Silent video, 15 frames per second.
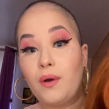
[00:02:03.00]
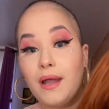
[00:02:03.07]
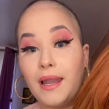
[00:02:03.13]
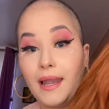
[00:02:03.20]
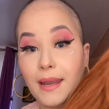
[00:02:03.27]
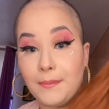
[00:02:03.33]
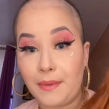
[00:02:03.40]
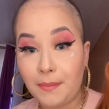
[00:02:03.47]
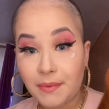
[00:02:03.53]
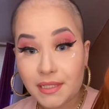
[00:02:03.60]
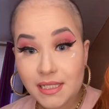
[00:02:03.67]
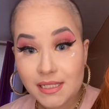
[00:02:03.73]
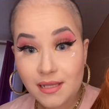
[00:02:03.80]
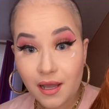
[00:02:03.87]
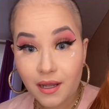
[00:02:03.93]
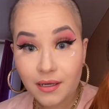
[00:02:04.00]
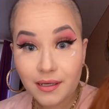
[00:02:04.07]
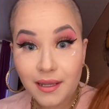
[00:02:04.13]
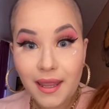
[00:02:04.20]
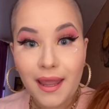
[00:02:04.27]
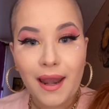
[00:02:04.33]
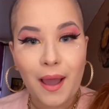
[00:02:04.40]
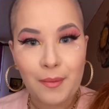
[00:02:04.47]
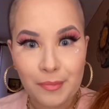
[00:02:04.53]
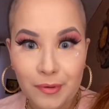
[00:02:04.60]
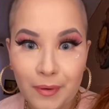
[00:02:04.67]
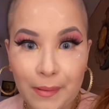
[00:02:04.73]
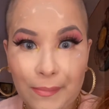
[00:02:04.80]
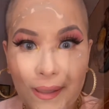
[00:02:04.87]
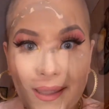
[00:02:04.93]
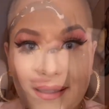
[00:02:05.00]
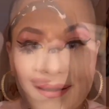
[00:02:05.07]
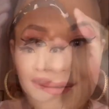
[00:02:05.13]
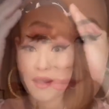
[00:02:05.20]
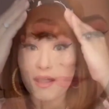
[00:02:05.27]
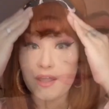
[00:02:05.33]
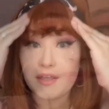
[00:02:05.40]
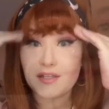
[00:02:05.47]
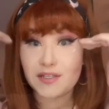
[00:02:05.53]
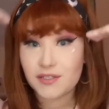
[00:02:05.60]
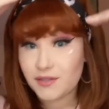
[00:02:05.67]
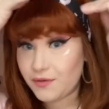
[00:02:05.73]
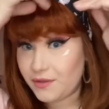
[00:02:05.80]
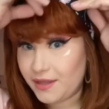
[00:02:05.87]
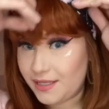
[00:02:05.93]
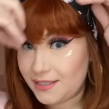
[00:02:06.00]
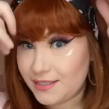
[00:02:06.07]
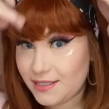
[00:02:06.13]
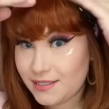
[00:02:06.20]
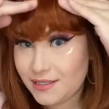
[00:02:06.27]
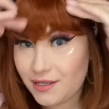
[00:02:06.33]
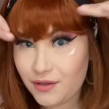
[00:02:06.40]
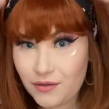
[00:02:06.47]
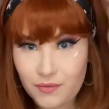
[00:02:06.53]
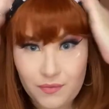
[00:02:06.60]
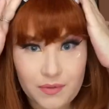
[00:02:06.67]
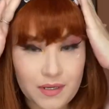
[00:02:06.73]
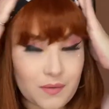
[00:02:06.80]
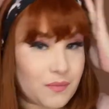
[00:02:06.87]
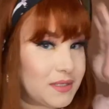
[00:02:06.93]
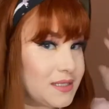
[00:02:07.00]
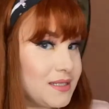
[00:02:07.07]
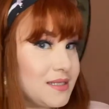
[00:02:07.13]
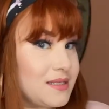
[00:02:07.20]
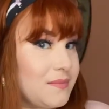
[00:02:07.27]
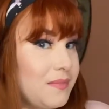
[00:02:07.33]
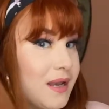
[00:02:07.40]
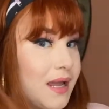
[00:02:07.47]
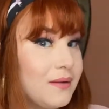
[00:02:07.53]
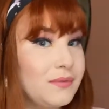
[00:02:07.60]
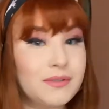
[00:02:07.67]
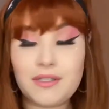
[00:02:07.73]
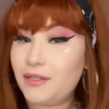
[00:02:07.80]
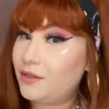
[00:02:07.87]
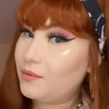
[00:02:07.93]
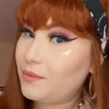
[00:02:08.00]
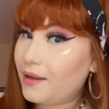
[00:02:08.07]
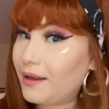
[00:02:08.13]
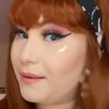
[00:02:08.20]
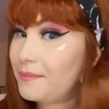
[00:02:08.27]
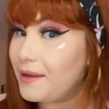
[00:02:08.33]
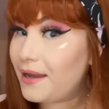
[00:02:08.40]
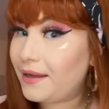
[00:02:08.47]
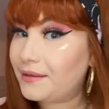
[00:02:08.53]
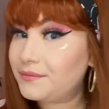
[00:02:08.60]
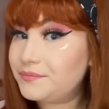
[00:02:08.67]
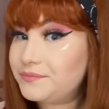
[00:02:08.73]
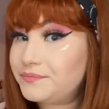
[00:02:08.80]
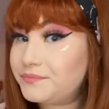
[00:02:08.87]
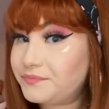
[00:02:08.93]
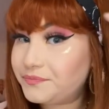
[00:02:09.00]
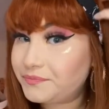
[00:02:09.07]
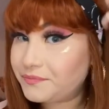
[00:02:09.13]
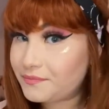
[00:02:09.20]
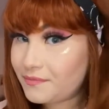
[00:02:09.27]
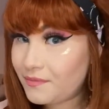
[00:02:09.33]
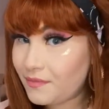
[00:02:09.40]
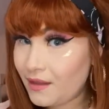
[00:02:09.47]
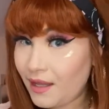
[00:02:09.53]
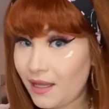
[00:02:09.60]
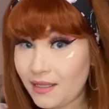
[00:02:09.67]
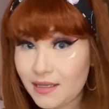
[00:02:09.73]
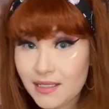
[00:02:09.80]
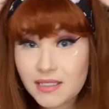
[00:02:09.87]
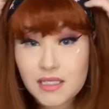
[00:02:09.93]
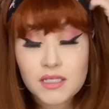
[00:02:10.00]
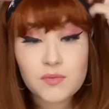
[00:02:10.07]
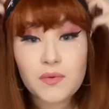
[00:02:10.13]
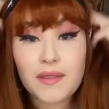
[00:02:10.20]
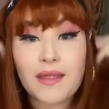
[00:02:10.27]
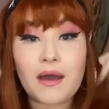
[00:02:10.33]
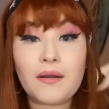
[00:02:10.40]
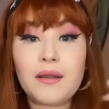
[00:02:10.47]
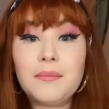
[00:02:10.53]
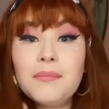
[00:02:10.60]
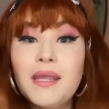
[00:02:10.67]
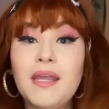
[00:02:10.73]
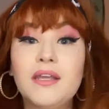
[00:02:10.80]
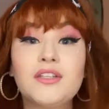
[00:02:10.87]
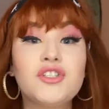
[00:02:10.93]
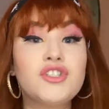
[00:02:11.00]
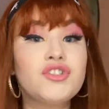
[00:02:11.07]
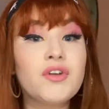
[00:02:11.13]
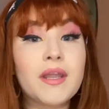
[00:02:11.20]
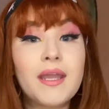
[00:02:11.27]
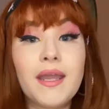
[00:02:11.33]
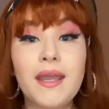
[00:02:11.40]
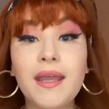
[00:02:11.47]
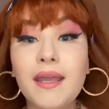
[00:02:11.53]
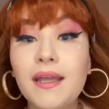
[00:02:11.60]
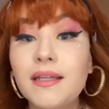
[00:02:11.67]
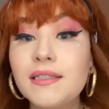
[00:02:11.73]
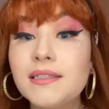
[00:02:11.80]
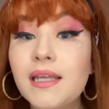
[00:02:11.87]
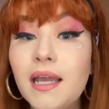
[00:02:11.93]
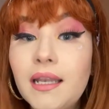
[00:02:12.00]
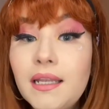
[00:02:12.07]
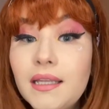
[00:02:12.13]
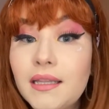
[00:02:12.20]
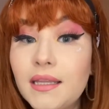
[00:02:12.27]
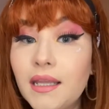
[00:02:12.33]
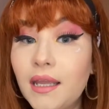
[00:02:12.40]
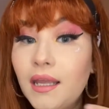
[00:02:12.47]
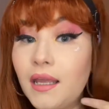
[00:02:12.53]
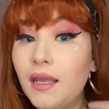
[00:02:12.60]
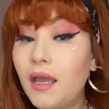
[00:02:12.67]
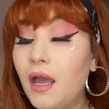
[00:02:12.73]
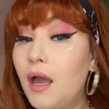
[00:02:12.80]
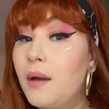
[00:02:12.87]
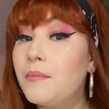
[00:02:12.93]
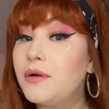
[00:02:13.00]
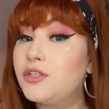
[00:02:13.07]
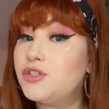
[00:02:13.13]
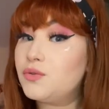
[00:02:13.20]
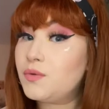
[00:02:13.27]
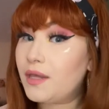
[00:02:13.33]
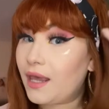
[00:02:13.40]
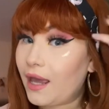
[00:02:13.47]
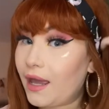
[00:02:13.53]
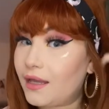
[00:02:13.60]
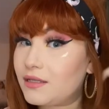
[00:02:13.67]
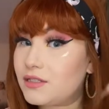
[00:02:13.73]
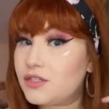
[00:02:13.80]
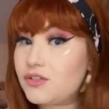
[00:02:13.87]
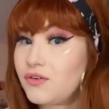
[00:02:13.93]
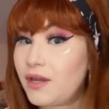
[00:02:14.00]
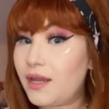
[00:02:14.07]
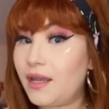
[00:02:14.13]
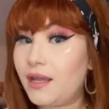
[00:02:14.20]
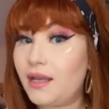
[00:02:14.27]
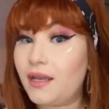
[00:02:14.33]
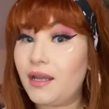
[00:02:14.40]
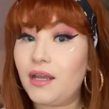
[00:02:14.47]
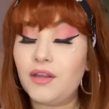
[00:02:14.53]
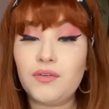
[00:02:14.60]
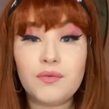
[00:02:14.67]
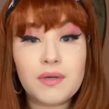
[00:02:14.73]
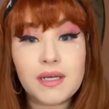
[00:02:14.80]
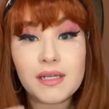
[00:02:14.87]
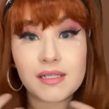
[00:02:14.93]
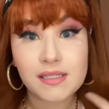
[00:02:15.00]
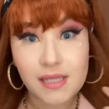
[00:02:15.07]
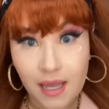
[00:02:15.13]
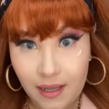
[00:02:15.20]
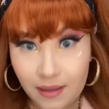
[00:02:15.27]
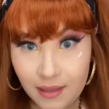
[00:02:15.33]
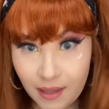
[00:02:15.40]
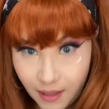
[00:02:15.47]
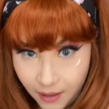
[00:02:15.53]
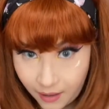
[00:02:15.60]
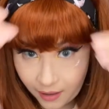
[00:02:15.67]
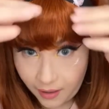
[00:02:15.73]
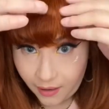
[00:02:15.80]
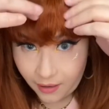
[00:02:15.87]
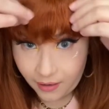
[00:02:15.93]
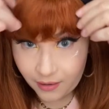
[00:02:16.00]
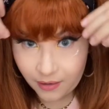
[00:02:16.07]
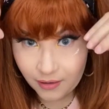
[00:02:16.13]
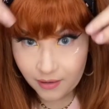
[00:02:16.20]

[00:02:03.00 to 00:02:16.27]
let me put this on and I'll be right back. So this is the unit once it's applied with the cute headband. This is without it being straightened, anything, but you can straighten it. You could dye the hair.